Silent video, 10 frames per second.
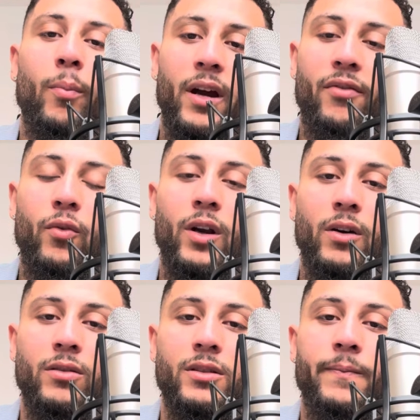everyone
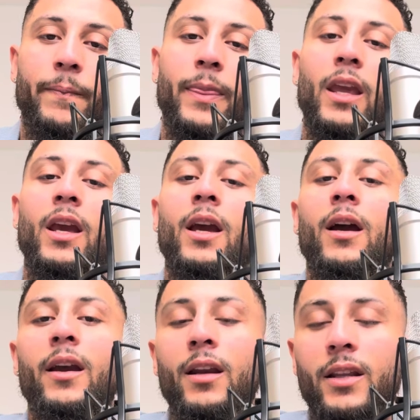else.
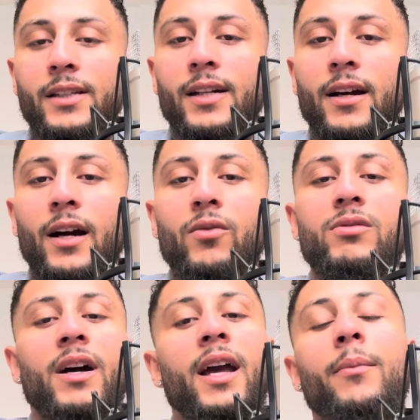In this account,
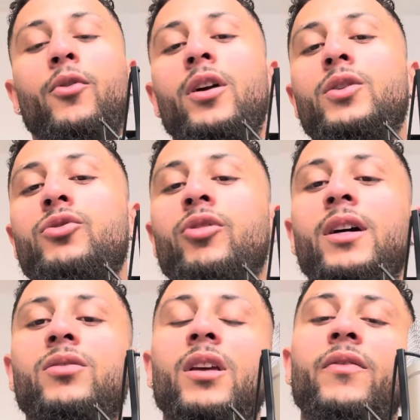I am going to try
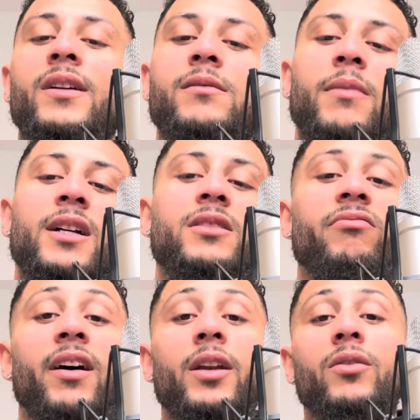to give as much
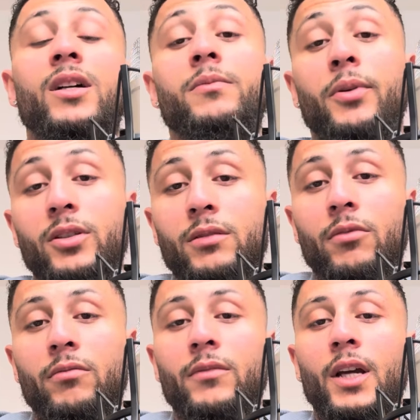value as possible,
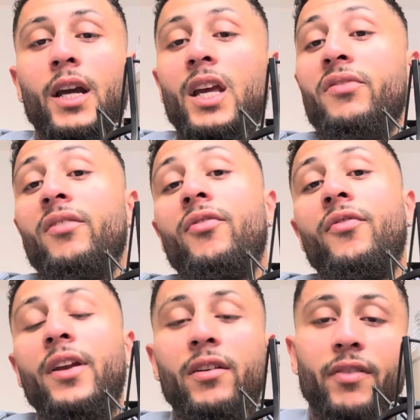even
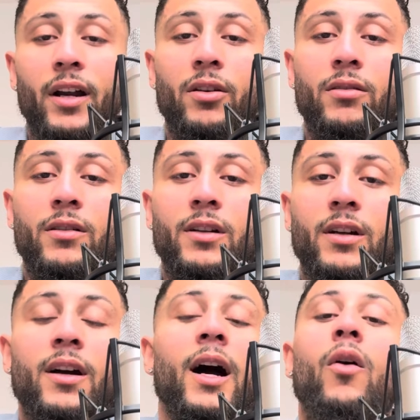free value.
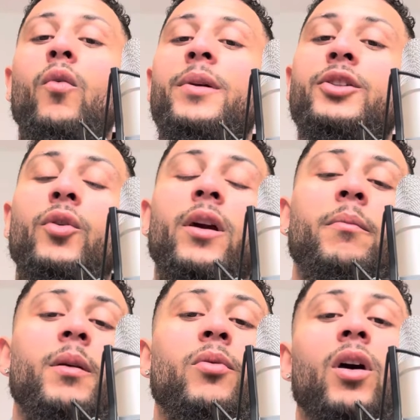I will be showing
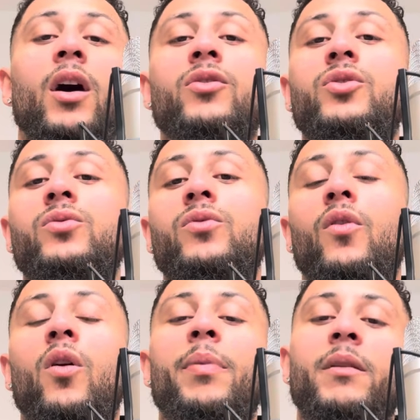people how to
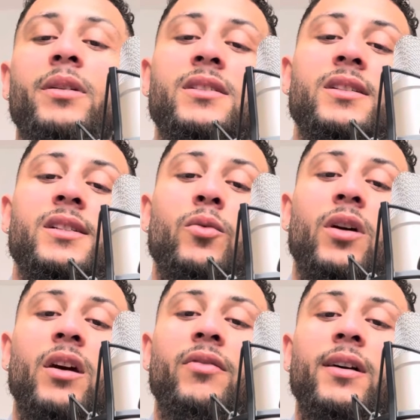open businesses and
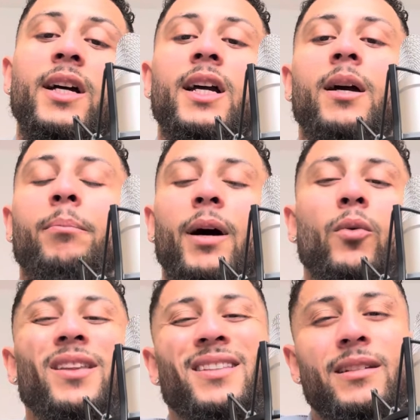whatever, but
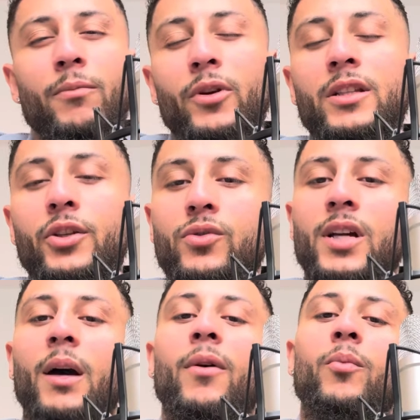with due
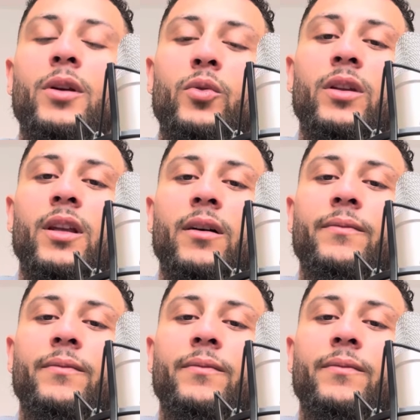time, I'll be doing that.